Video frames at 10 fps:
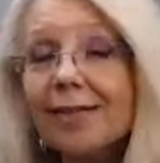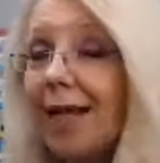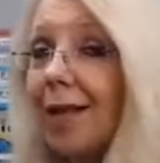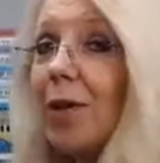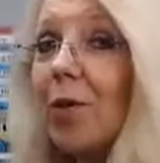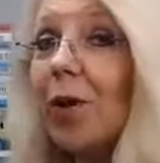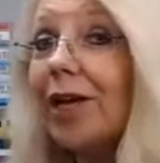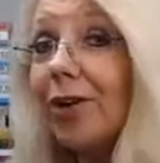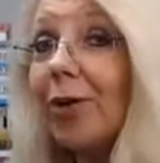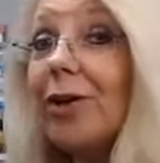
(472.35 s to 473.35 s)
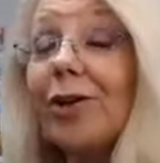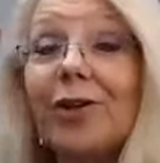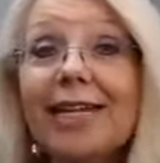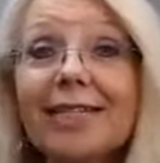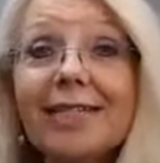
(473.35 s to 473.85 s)
Tell me what your
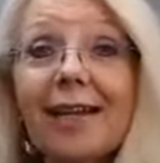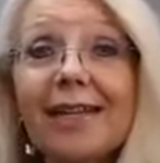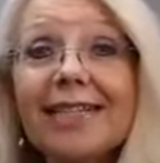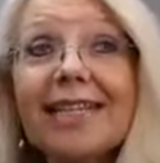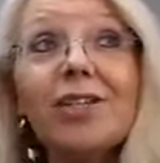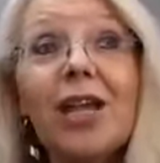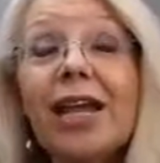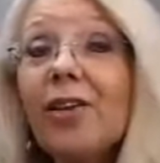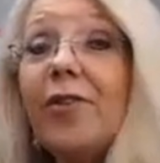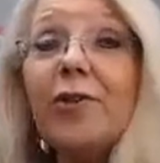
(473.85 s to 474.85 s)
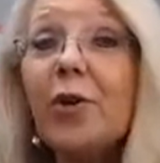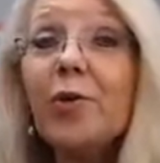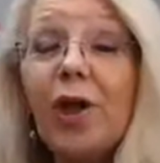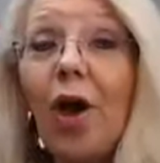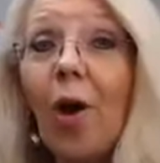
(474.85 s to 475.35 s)
learning style is. And if you
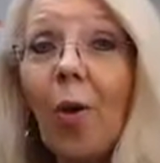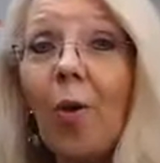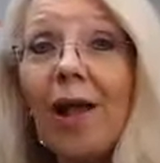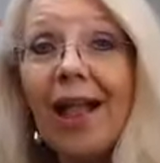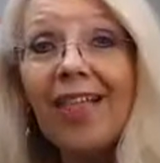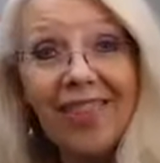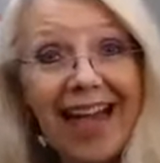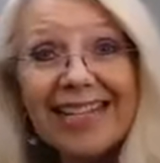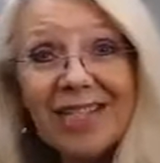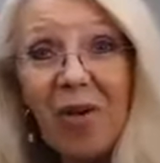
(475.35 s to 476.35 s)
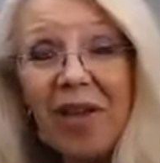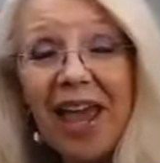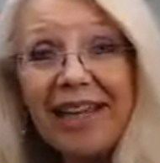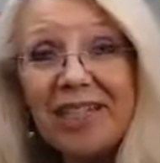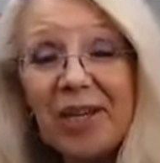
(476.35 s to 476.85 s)
don't know, that's
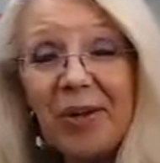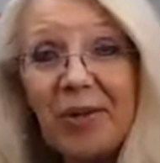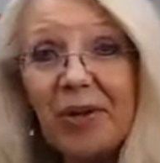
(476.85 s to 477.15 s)
okay too.